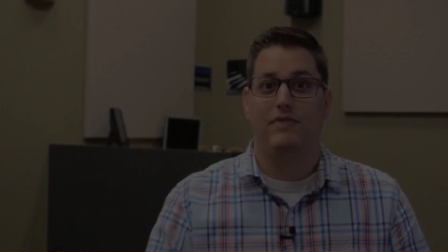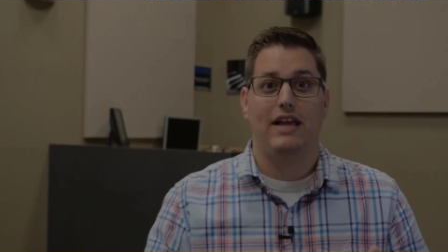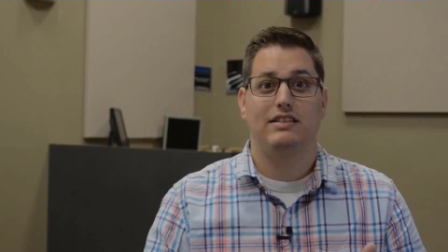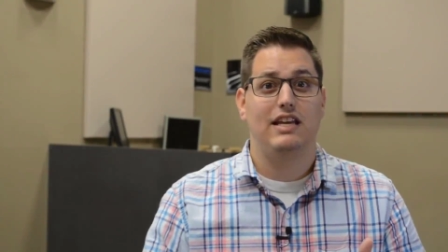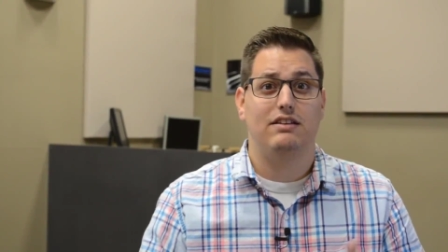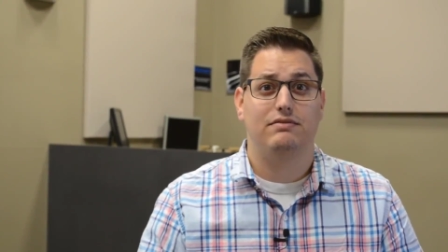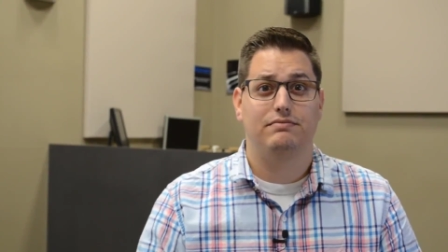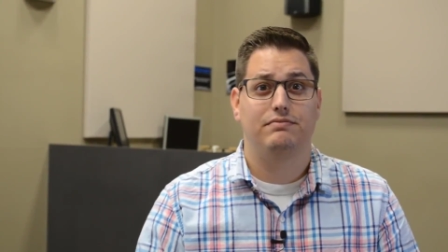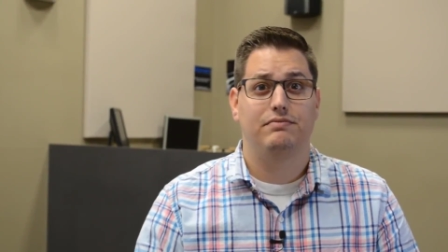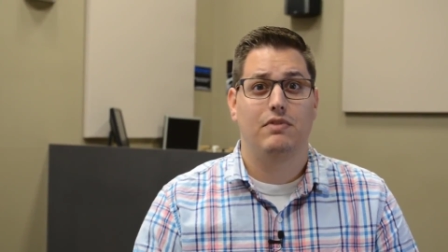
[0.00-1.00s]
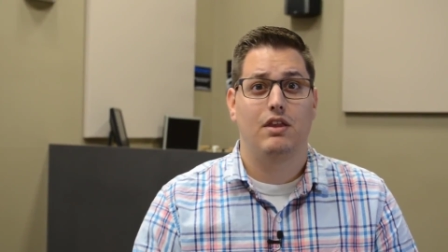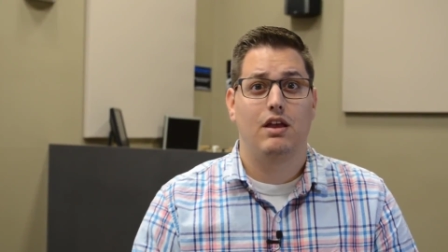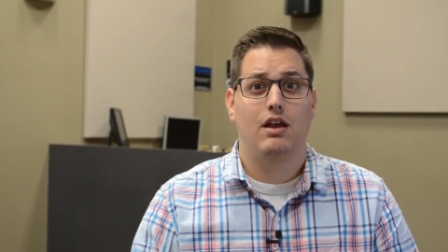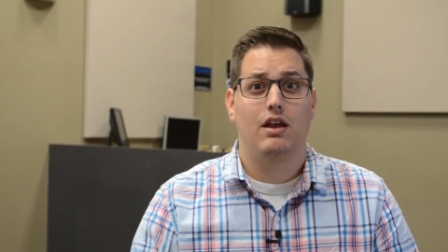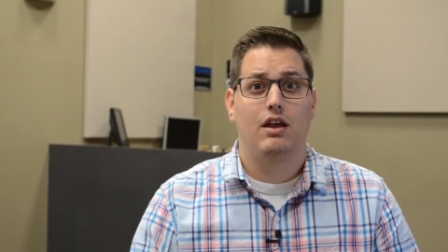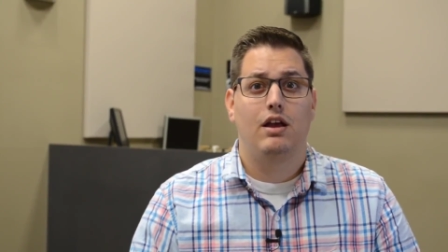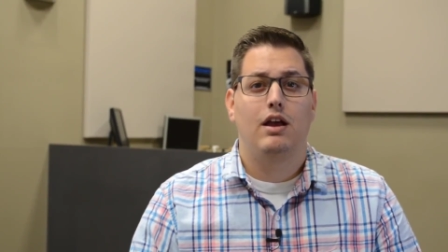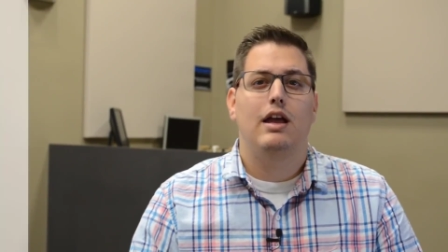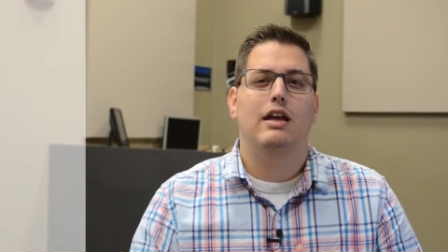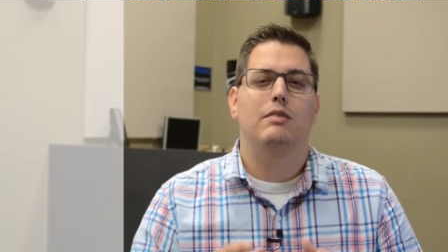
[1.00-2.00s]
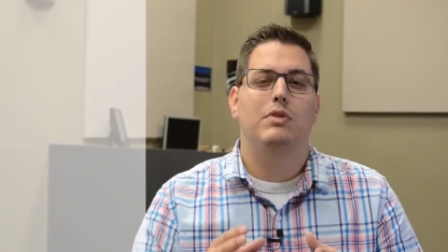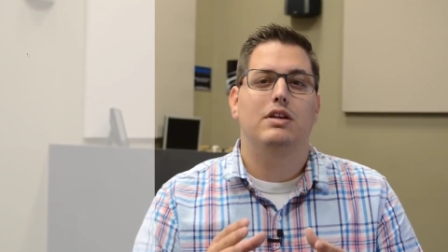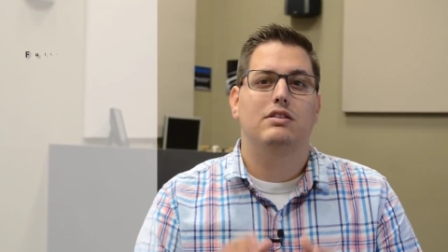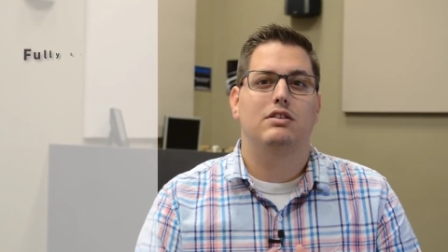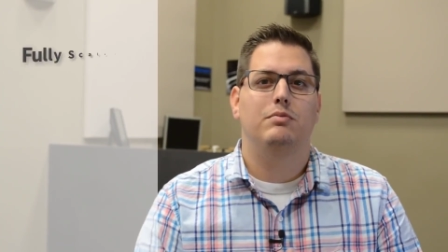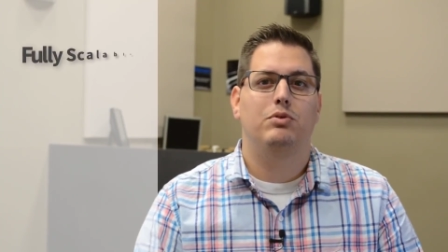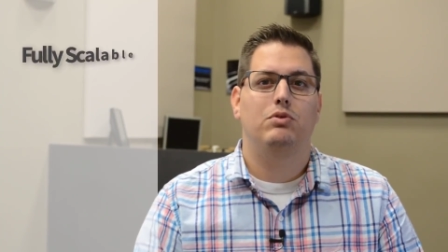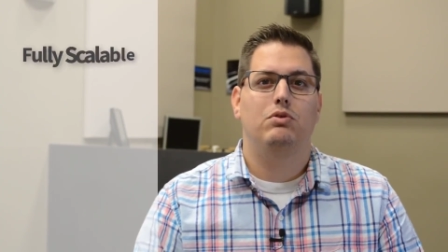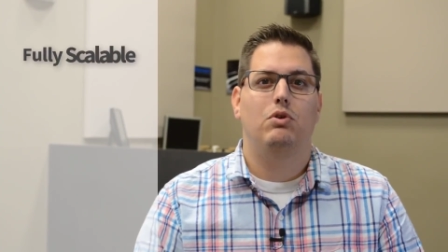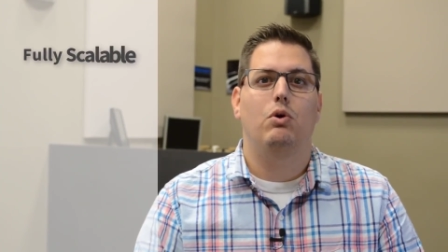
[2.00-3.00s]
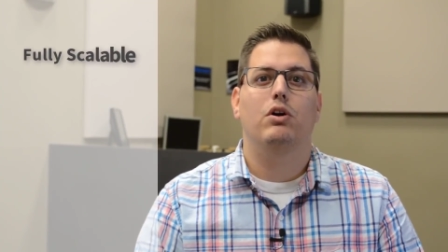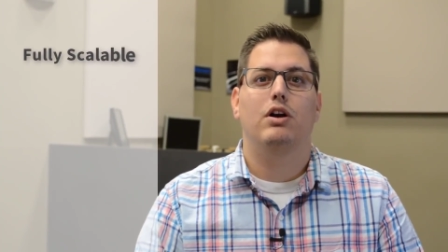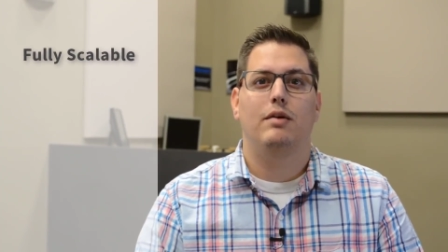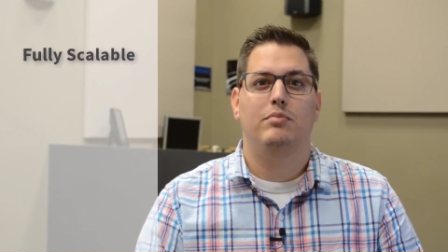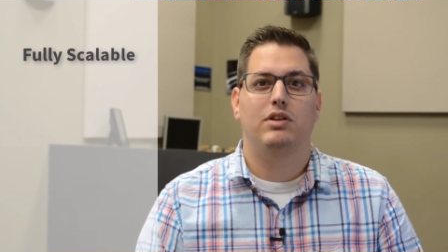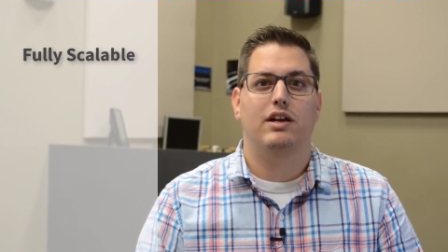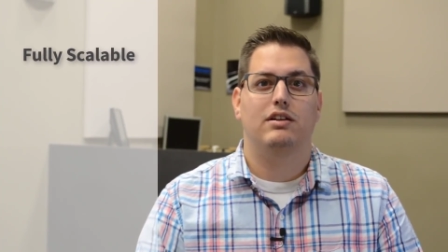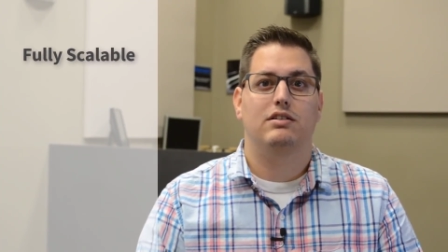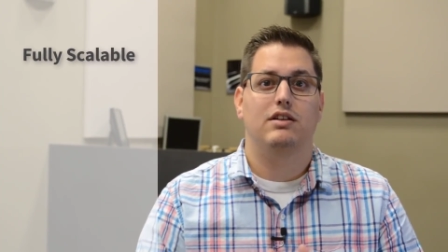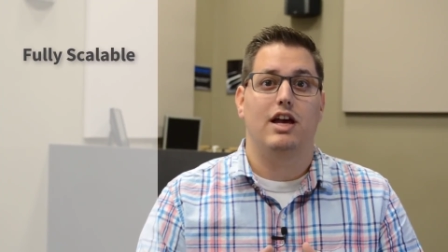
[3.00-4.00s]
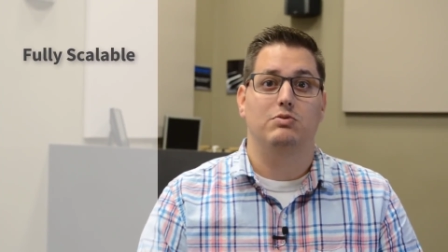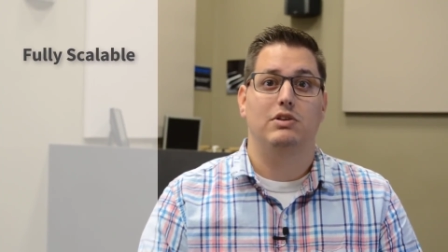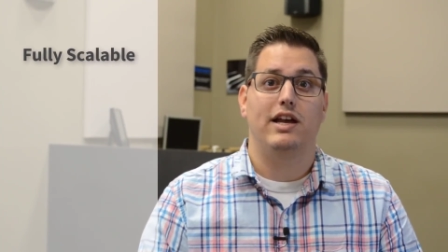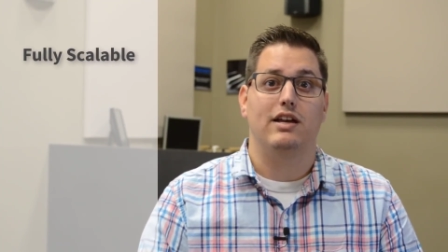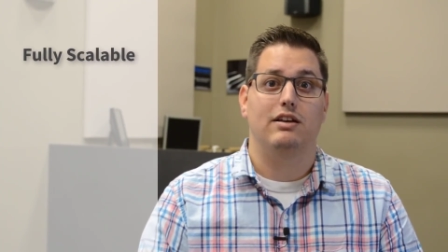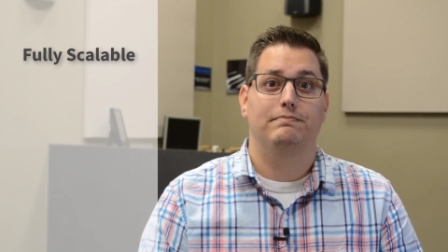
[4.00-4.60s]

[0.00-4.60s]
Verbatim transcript: That's it. It can be as simple or complex as we'd like.